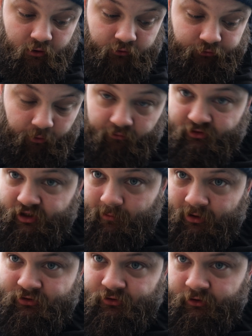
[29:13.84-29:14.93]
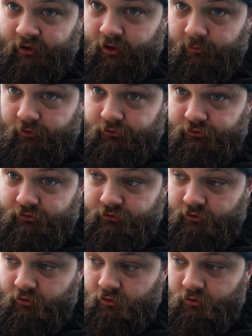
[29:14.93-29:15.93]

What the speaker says: So obviously I mentioned that there was